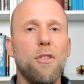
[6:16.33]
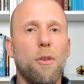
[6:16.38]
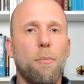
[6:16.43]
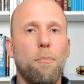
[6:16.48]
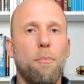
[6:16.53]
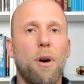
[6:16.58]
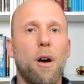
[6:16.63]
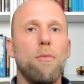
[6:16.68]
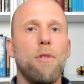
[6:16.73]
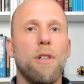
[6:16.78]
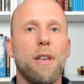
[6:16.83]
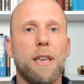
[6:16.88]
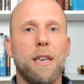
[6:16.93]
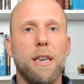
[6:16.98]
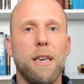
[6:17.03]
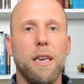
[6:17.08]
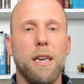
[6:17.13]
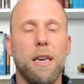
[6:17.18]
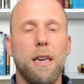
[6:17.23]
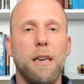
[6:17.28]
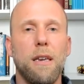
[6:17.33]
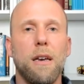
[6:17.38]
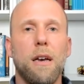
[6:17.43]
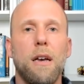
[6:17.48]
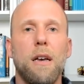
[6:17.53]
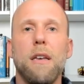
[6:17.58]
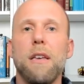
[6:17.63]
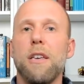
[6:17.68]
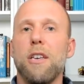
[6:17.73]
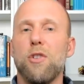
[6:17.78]
Public key
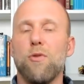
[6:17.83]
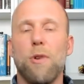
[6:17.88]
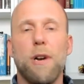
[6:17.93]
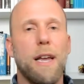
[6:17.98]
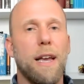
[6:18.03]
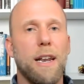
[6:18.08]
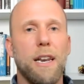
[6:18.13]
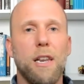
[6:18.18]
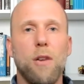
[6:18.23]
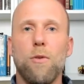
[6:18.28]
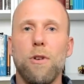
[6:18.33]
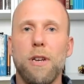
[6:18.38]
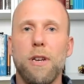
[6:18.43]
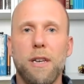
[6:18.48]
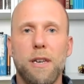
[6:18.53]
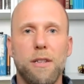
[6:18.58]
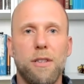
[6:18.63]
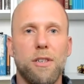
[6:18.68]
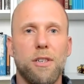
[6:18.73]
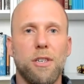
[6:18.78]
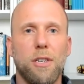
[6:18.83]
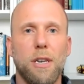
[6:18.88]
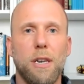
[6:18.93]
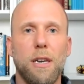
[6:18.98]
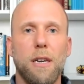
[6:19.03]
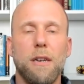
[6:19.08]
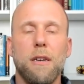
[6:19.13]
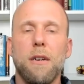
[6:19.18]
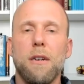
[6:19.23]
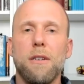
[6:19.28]
is what anyone can
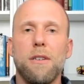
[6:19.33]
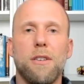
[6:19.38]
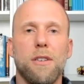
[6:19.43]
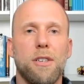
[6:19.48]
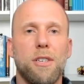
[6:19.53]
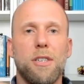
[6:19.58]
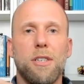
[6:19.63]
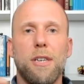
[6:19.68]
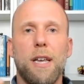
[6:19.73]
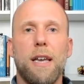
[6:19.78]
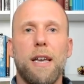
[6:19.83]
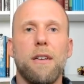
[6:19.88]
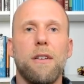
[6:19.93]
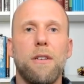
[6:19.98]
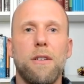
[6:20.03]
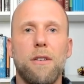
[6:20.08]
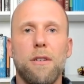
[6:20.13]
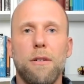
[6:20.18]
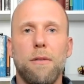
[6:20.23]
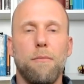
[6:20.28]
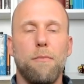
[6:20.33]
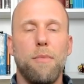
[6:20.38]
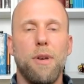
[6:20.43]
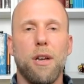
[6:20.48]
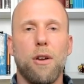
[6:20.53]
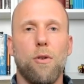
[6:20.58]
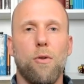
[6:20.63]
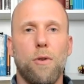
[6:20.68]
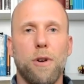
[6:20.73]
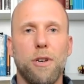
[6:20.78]
see to send
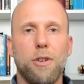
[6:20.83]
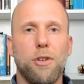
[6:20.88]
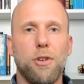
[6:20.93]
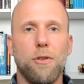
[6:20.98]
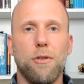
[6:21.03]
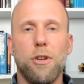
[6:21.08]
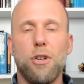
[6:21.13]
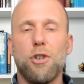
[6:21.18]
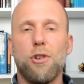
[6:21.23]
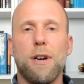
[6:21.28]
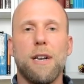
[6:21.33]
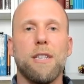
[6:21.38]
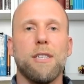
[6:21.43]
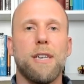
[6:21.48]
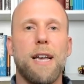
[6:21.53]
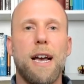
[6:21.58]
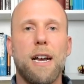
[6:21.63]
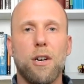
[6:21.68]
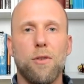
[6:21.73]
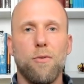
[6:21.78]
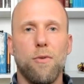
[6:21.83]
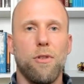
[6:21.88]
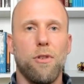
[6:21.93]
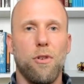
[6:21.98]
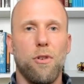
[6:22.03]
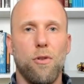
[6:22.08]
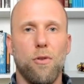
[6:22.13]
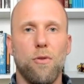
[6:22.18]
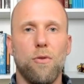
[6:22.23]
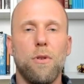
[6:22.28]
Bitcoin to transact with
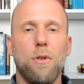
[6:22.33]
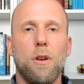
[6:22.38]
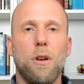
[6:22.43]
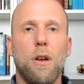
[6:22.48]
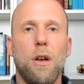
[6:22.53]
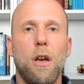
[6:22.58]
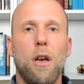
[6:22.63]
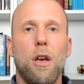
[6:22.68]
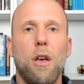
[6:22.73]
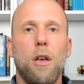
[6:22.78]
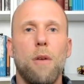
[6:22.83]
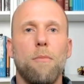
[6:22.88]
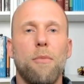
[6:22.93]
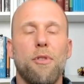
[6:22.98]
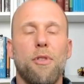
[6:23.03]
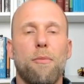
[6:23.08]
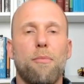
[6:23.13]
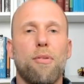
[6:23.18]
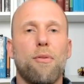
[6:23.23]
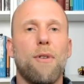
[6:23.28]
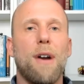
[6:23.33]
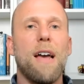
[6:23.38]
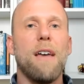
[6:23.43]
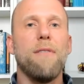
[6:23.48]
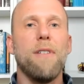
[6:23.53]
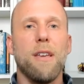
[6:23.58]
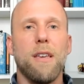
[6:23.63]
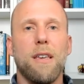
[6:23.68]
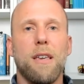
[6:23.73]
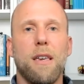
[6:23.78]
you, but the
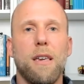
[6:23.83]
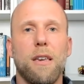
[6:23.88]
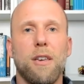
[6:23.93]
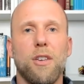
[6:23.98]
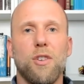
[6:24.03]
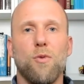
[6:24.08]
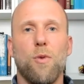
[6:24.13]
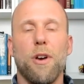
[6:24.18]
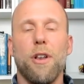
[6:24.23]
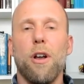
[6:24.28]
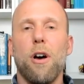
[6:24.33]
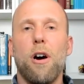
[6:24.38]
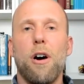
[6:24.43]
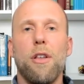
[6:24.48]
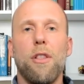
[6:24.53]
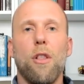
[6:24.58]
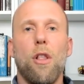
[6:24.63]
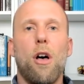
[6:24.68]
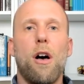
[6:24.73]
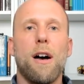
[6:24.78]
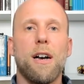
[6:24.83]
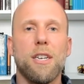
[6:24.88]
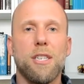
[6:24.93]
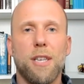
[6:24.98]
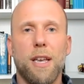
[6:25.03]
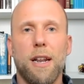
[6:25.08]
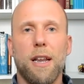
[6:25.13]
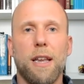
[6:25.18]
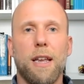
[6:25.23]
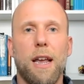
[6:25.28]
private key is what unlocks
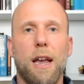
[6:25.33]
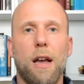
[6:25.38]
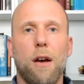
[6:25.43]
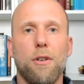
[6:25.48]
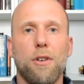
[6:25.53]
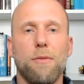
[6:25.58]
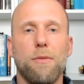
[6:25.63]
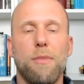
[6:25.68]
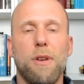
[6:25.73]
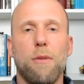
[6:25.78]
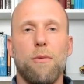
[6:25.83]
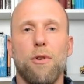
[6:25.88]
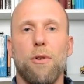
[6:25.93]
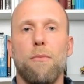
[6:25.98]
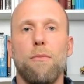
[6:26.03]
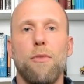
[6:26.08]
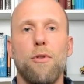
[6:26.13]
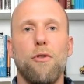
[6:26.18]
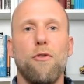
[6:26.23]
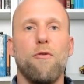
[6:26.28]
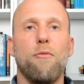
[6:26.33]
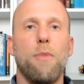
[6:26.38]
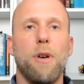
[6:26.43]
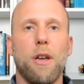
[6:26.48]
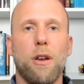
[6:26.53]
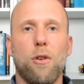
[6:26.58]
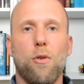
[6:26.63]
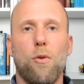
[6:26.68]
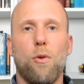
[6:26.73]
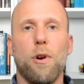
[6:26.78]
that account to be able to move
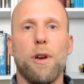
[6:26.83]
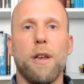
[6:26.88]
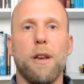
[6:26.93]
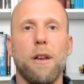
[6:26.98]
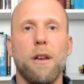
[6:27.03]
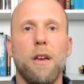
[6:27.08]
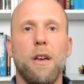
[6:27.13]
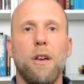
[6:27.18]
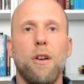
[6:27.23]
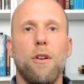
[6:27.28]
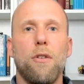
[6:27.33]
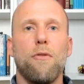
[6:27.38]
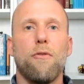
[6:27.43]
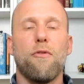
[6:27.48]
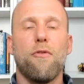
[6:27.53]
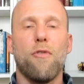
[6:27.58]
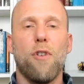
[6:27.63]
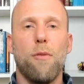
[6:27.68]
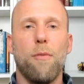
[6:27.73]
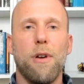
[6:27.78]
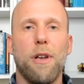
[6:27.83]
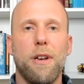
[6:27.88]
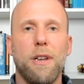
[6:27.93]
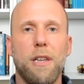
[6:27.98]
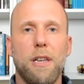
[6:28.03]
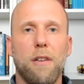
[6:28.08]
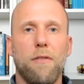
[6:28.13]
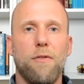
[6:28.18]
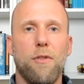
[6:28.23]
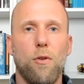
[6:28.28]
Bitcoin from it
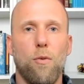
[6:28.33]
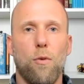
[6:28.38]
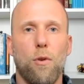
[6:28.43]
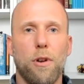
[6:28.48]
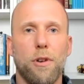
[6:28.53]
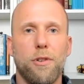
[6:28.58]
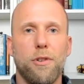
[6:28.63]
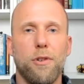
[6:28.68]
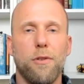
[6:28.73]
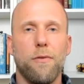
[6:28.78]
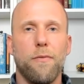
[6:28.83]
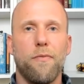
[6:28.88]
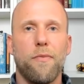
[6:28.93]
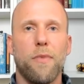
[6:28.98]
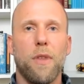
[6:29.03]
if you want to.